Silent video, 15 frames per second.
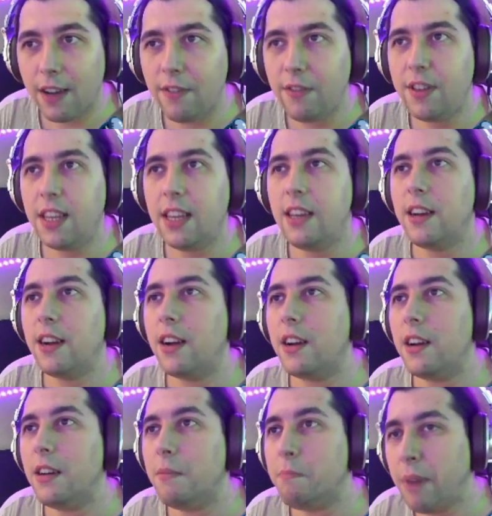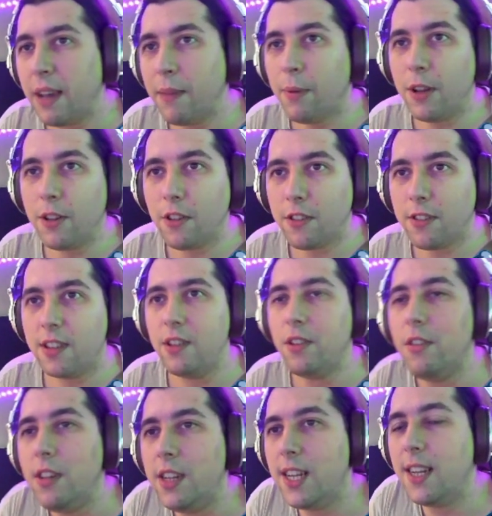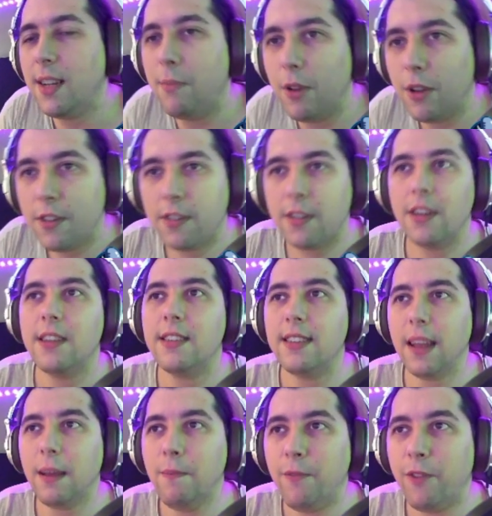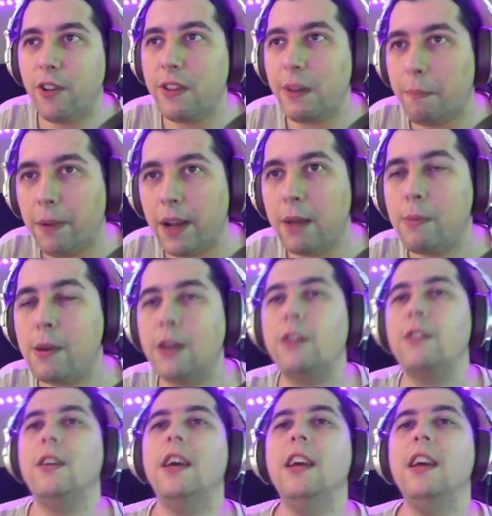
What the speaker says: have the backburners in all the elements, same for the plague bearer,